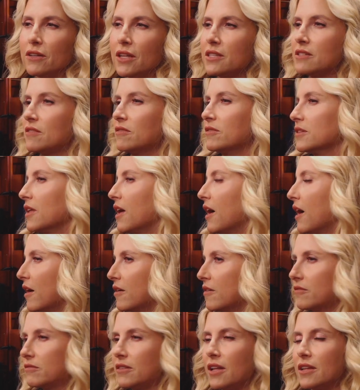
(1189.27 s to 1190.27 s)
lots of
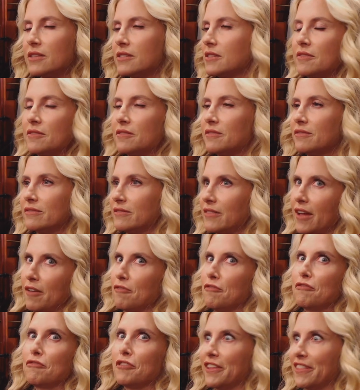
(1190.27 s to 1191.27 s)
love, lots of
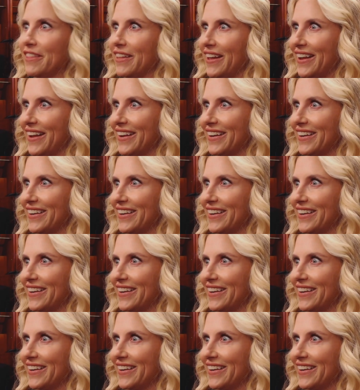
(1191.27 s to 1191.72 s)
everything.